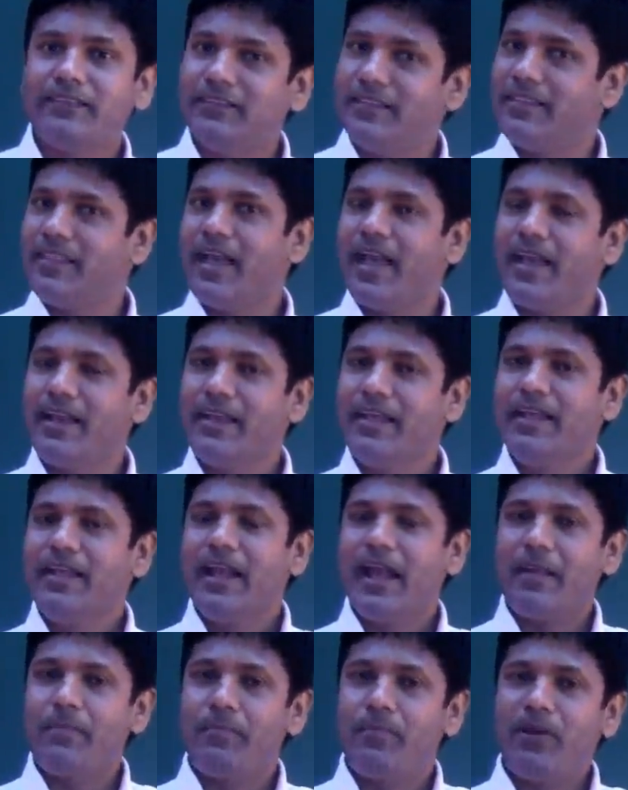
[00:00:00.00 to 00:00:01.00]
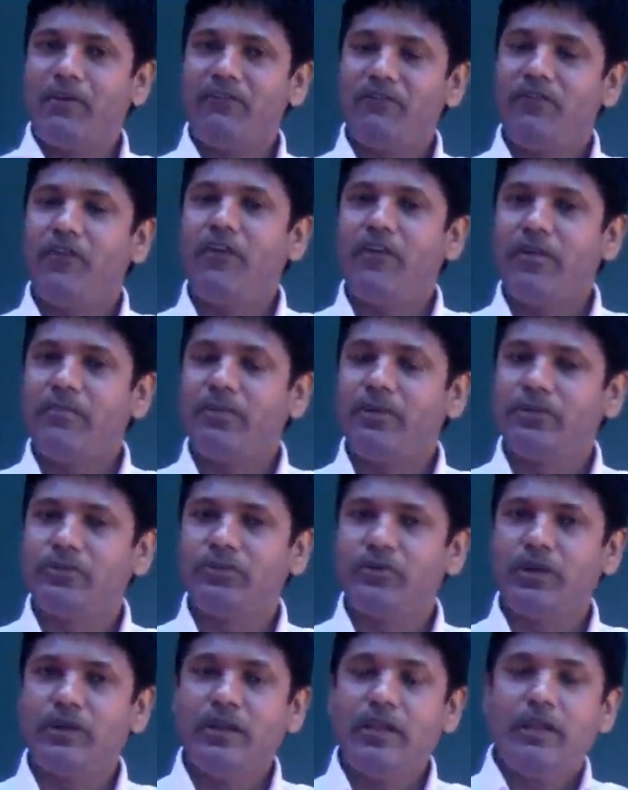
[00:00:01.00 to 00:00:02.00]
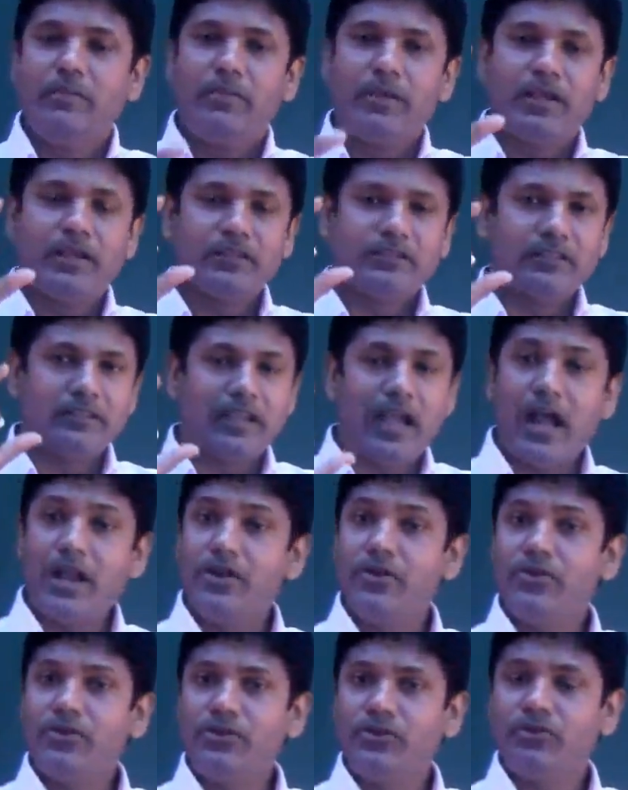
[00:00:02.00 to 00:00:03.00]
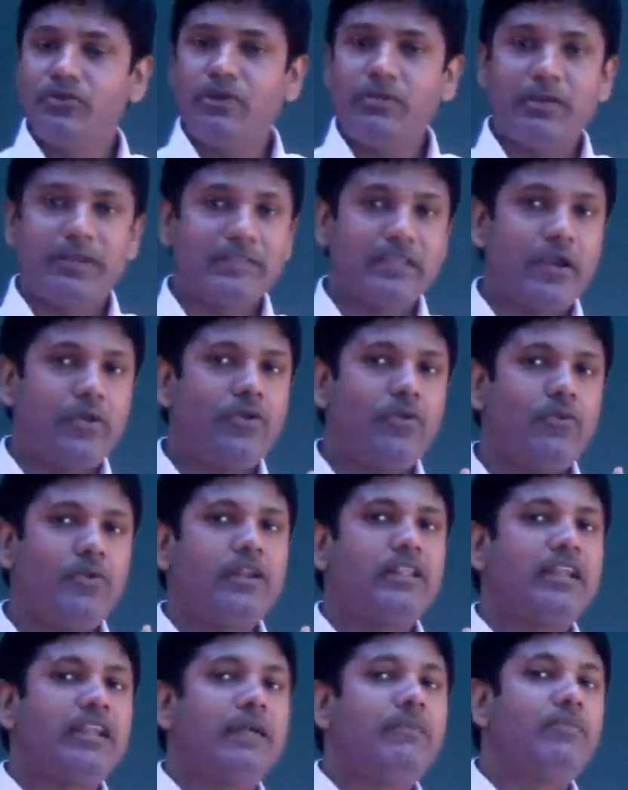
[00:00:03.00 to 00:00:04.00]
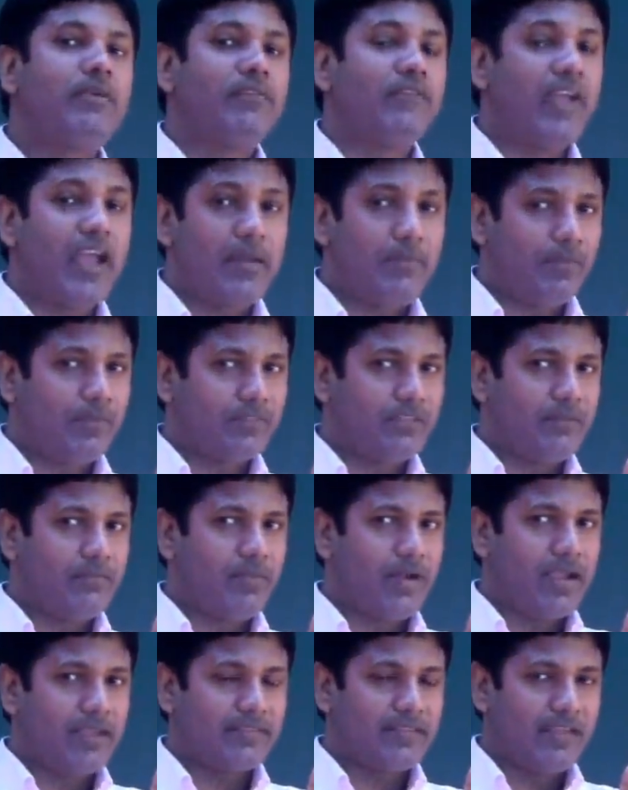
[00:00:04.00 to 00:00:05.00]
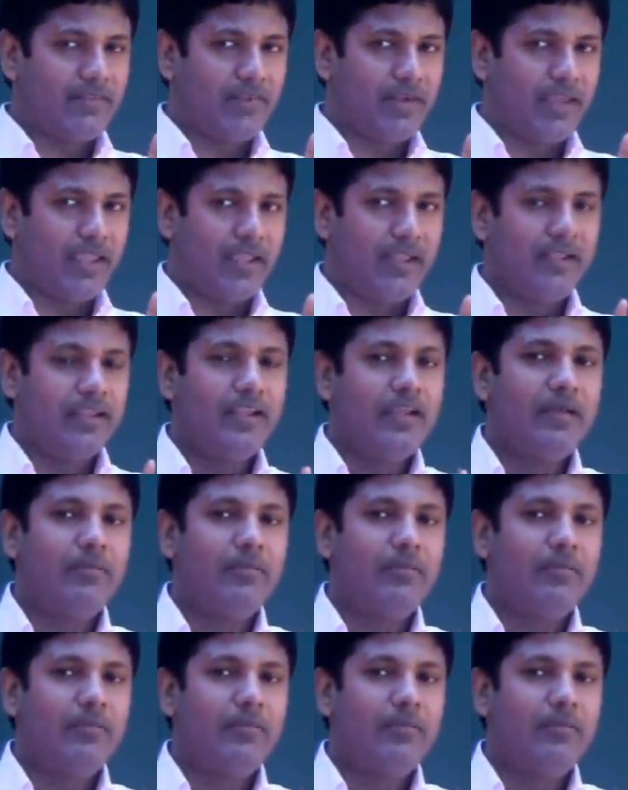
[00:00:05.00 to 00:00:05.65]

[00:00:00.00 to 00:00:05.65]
See that? I put a variable to it, because the unknown to it, because I don't know what the number of apples he buys every day.